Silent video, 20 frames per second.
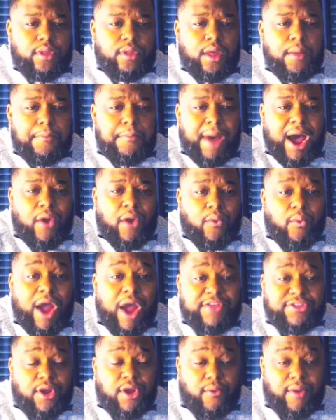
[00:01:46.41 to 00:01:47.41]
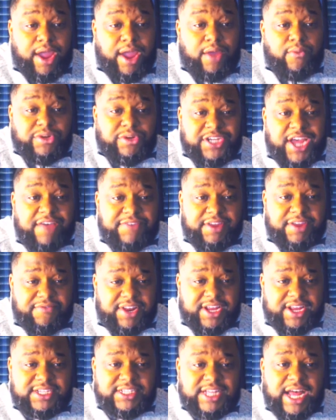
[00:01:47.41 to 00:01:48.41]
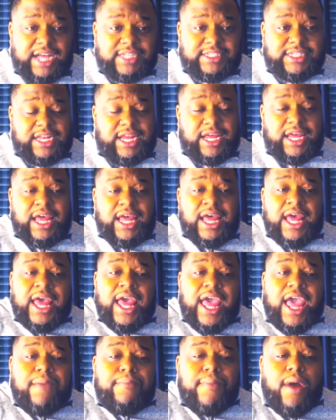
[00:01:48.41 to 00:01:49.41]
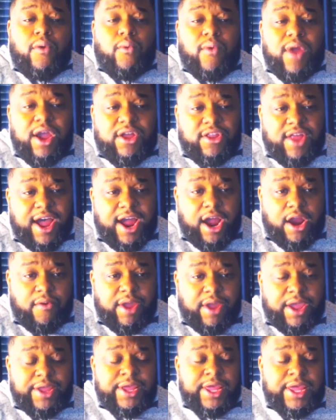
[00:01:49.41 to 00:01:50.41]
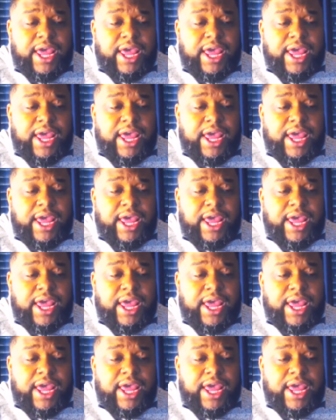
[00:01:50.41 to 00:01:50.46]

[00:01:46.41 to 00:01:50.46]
my Roth IRA, which have dividend stocks in it, and my regular IRA.